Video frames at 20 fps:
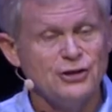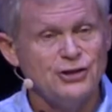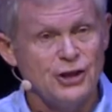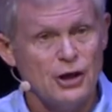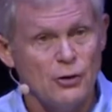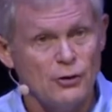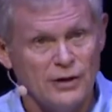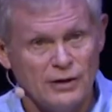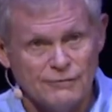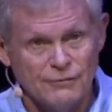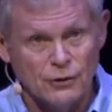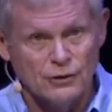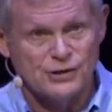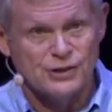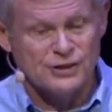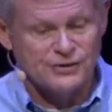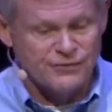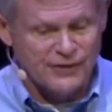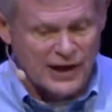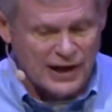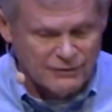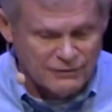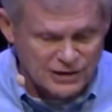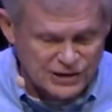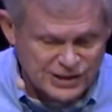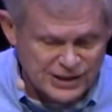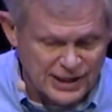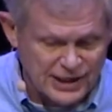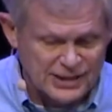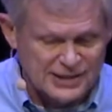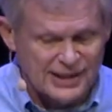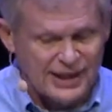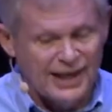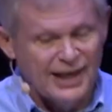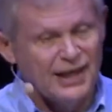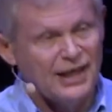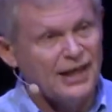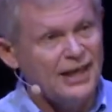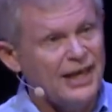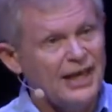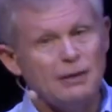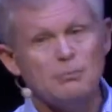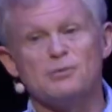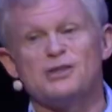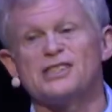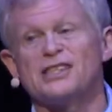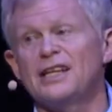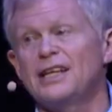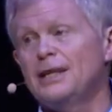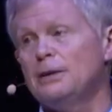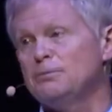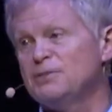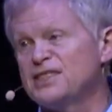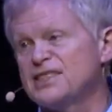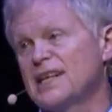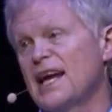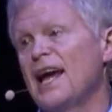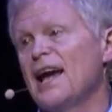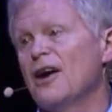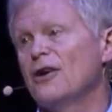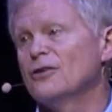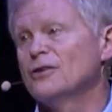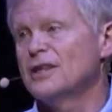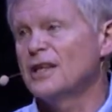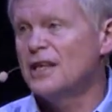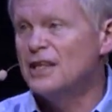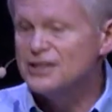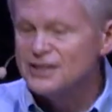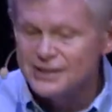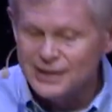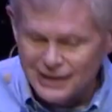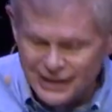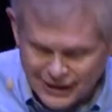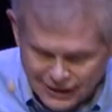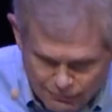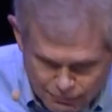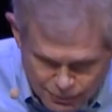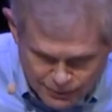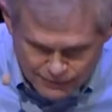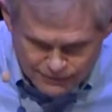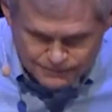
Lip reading: Jonah in verses 5 and 6, in a deep sleep, sound asleep.